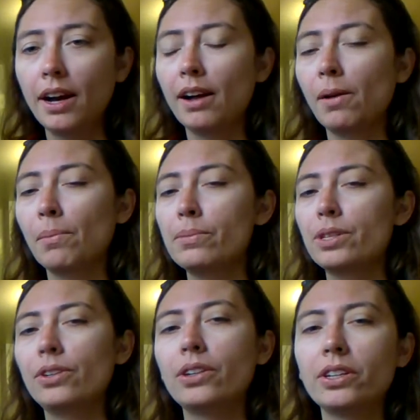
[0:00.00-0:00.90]

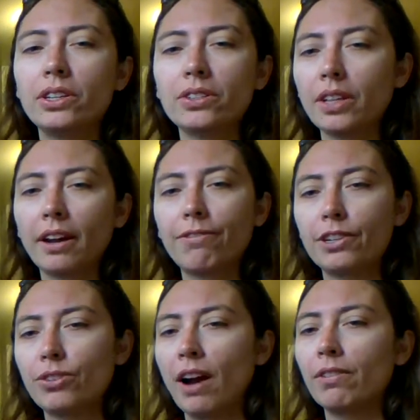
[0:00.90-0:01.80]
So you could use like
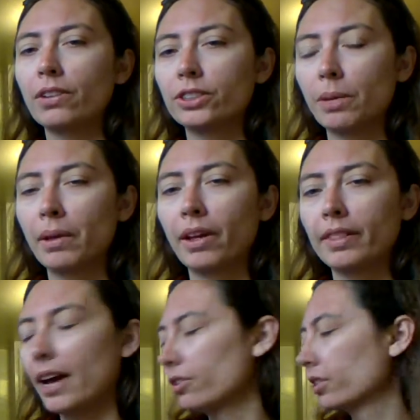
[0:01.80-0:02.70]
fish gravel or something
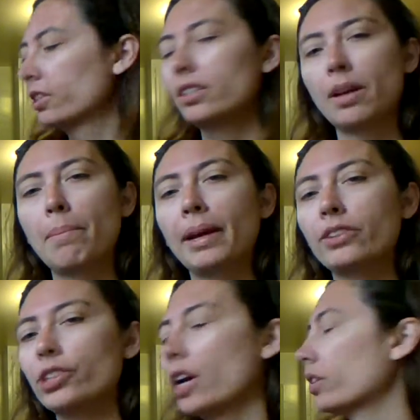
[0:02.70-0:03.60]
like that, just some
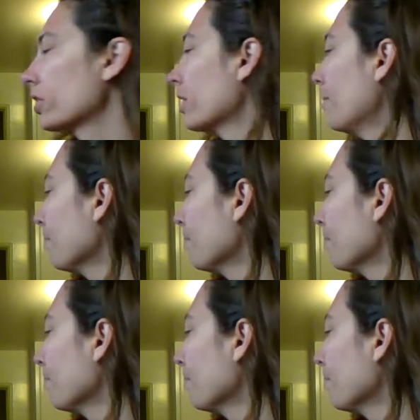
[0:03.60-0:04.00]
big chunks.